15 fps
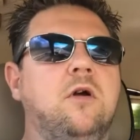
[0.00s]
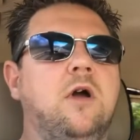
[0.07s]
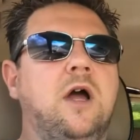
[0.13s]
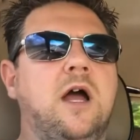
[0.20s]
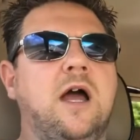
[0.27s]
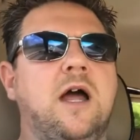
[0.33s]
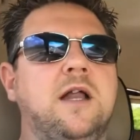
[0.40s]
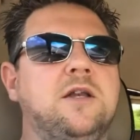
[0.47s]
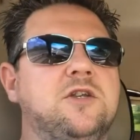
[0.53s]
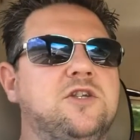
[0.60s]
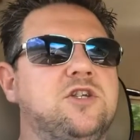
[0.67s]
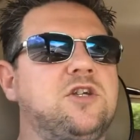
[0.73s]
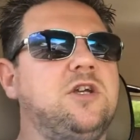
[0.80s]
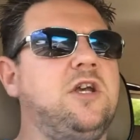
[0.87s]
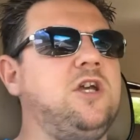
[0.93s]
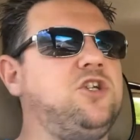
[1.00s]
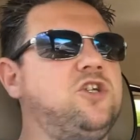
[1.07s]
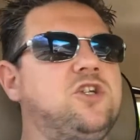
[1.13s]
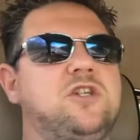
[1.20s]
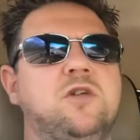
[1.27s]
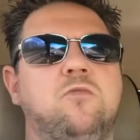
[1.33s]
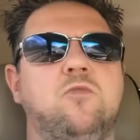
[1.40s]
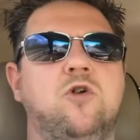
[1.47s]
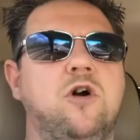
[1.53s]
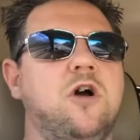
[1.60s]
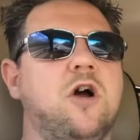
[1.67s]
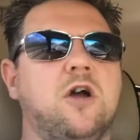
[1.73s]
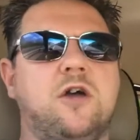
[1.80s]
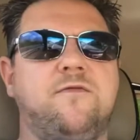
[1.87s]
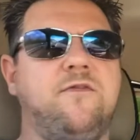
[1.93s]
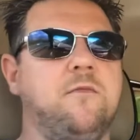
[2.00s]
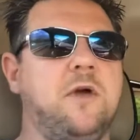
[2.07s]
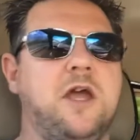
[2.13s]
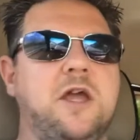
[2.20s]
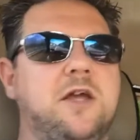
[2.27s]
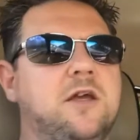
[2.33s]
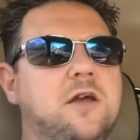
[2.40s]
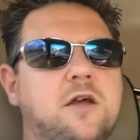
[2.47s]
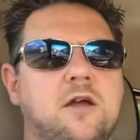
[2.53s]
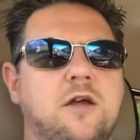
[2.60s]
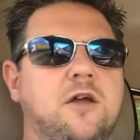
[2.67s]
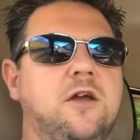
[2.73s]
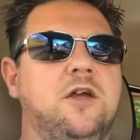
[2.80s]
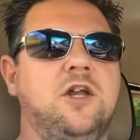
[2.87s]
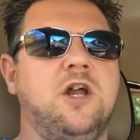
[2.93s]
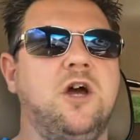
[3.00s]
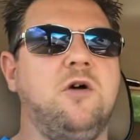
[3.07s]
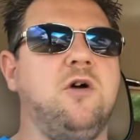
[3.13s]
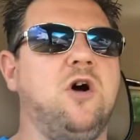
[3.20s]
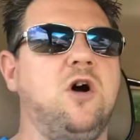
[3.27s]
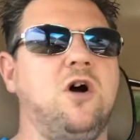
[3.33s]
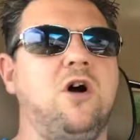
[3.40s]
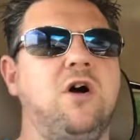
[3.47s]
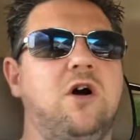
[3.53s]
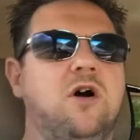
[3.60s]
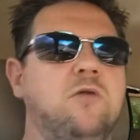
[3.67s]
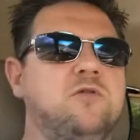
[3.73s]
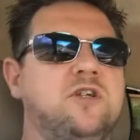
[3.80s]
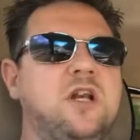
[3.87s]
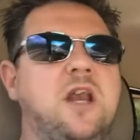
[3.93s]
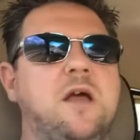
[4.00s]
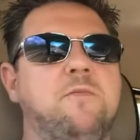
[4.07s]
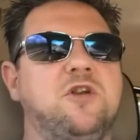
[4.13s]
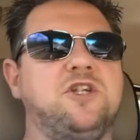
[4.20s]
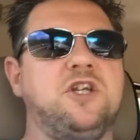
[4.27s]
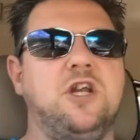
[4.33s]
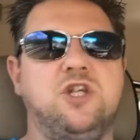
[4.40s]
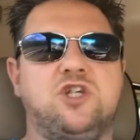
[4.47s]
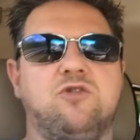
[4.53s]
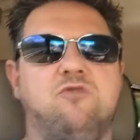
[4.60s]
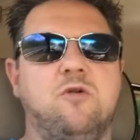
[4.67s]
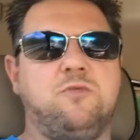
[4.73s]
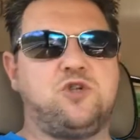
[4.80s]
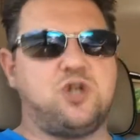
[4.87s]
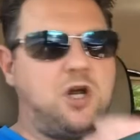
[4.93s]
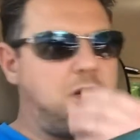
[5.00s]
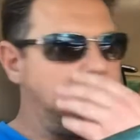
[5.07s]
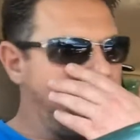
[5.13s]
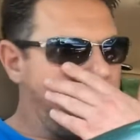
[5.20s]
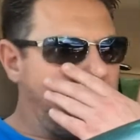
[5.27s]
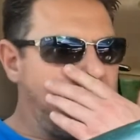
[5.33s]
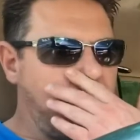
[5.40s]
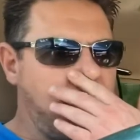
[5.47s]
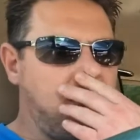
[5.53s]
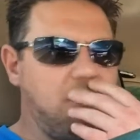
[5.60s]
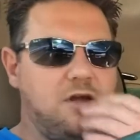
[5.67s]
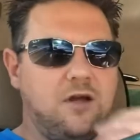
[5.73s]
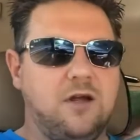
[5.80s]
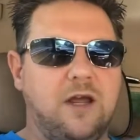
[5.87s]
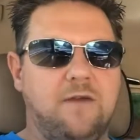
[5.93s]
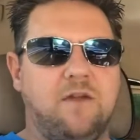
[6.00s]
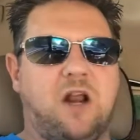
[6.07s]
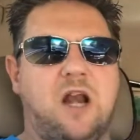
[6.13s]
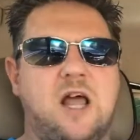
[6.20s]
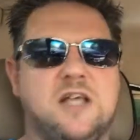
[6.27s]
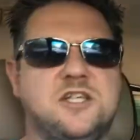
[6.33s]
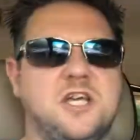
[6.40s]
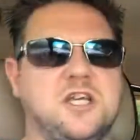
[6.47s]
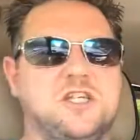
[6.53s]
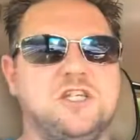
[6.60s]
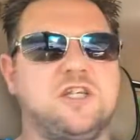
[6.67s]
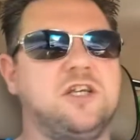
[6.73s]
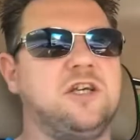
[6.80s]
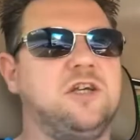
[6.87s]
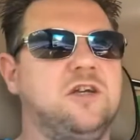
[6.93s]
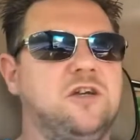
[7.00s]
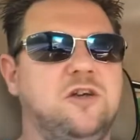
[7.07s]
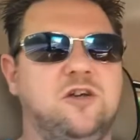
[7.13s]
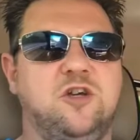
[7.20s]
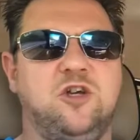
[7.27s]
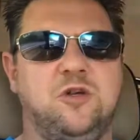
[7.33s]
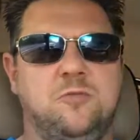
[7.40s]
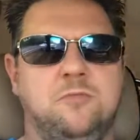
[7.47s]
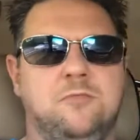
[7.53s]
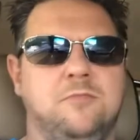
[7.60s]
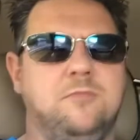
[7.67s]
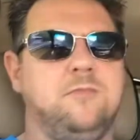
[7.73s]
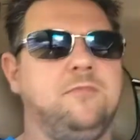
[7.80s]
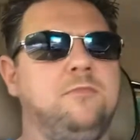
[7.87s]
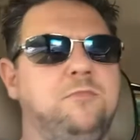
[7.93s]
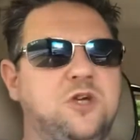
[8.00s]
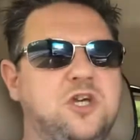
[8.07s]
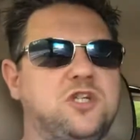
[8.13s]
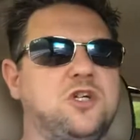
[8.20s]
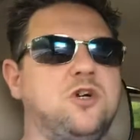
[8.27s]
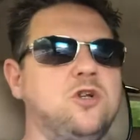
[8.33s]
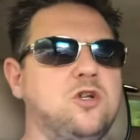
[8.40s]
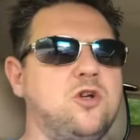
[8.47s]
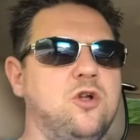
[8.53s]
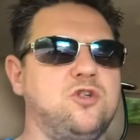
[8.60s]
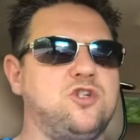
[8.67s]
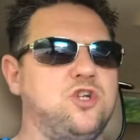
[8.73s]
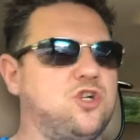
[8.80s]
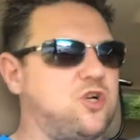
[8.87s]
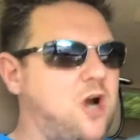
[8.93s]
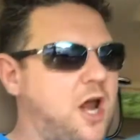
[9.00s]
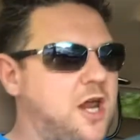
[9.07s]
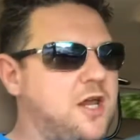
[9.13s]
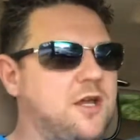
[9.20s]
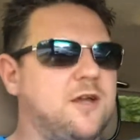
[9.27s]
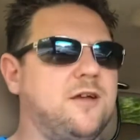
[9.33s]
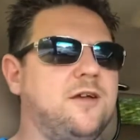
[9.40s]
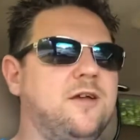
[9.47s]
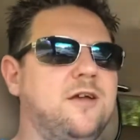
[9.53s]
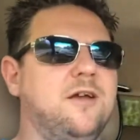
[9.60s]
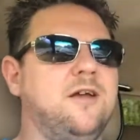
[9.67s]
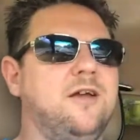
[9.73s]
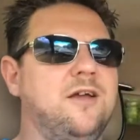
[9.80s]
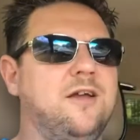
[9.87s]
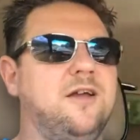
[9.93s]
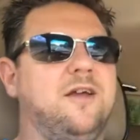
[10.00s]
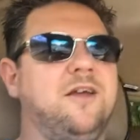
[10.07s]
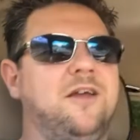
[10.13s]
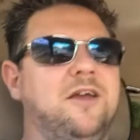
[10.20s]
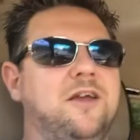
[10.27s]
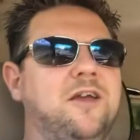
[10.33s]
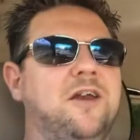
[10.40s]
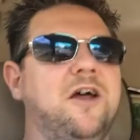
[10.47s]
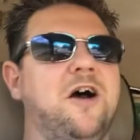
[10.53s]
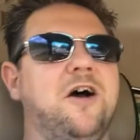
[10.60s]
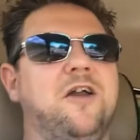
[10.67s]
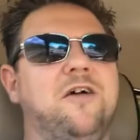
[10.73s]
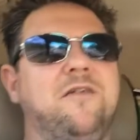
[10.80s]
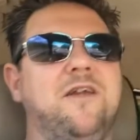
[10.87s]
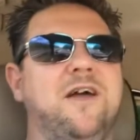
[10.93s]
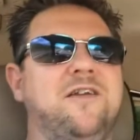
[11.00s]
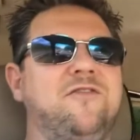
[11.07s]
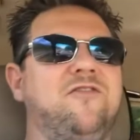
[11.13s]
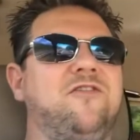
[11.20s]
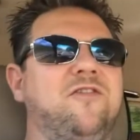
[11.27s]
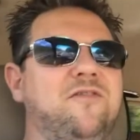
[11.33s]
And it just didn't work for me. You know, I was labelled as an interruption in the classes because I couldn't concentrate. You know, and